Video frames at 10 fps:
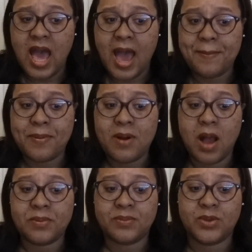I
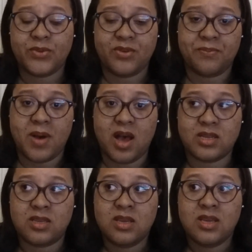probably would have
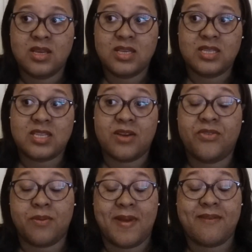bought stuff
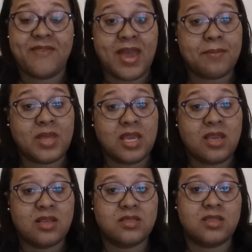from my
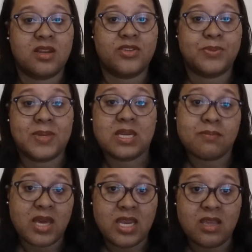family instead of spending
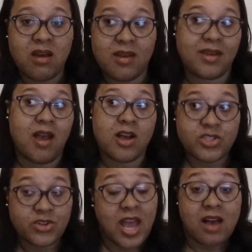money on a
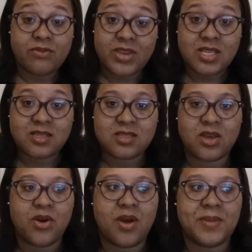concert outfit.
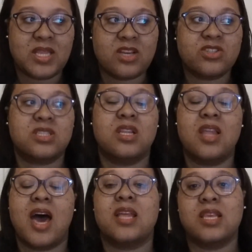So, I mean, there's just a
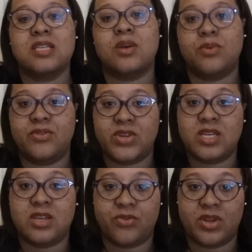lot of things I would have
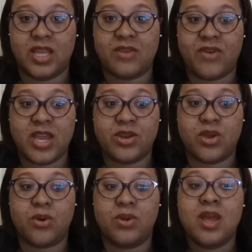done differently if I had
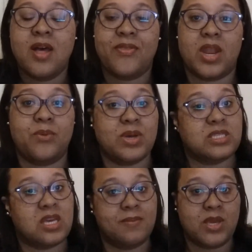known that I
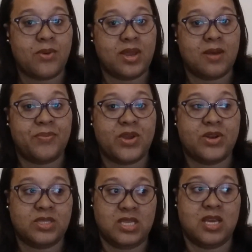wasn't going to be going up there
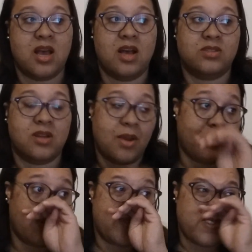to see a concert. I
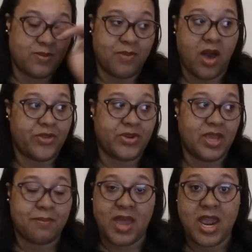wouldn't have even bothered to
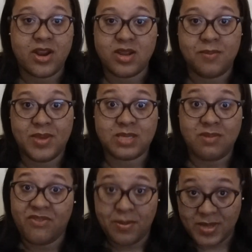get my hair done because
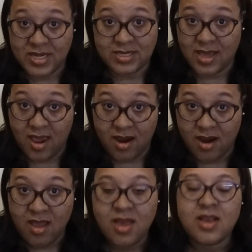my family doesn't
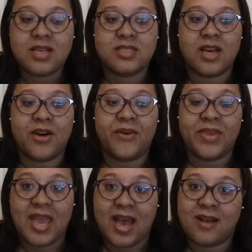care. So,
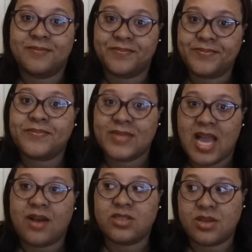yeah.
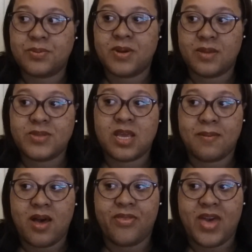I was pretty upset
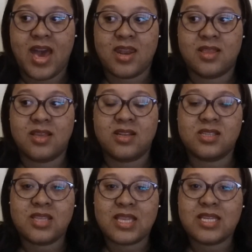about that. And then
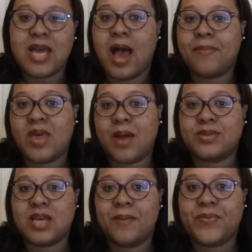just like the time that I
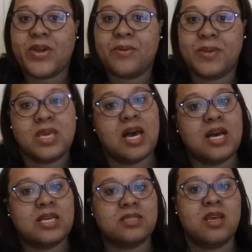was up there,
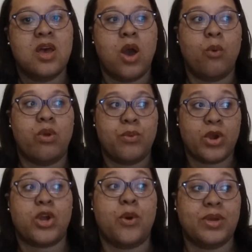because we
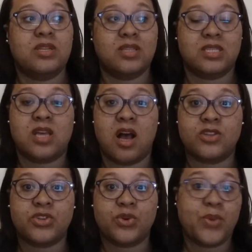weren't going to this
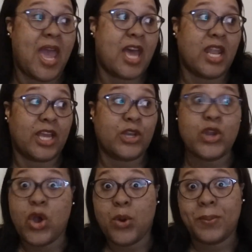concert, we had like
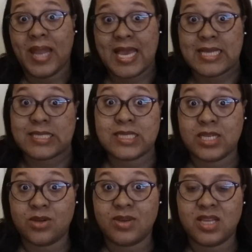no plans
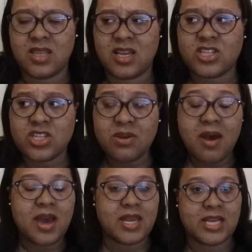to do anything. Because you
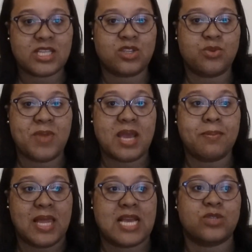know how it is. You
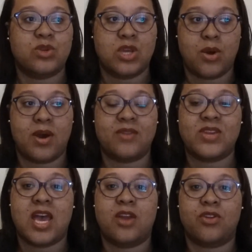make plans when you go out of
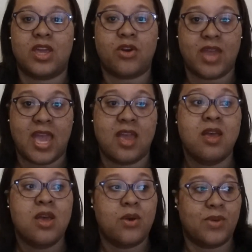town. You're like, okay,
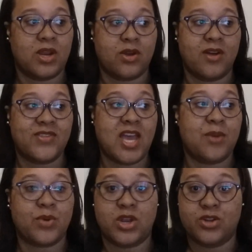when I go out of
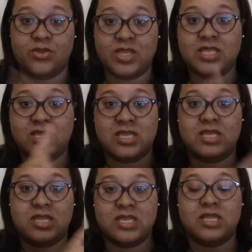town, we're going to do this,
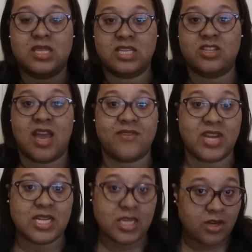this, this, and this. You have an
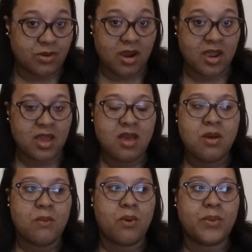itinerary.
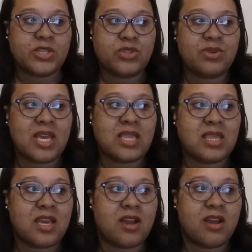Well, once you get
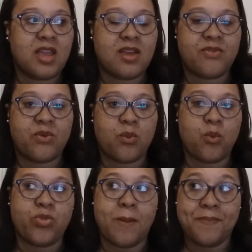there, if
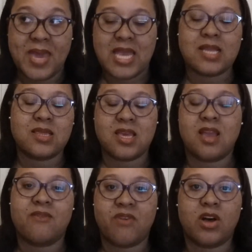the main
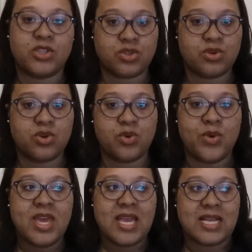thing falls
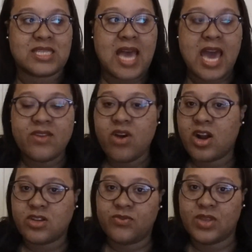through, it's kind of
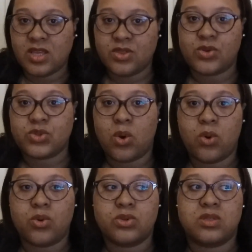hard to fill in those
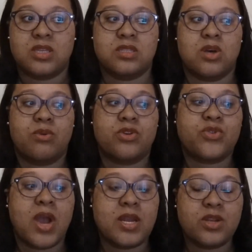holes. And so we were
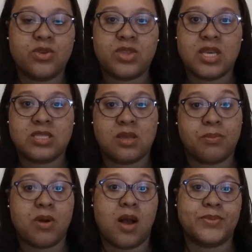trying to do things
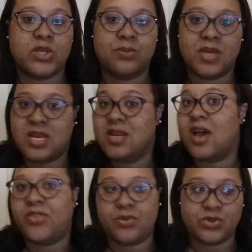impromptu, but
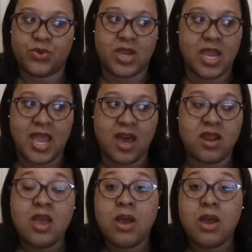nothing was working out.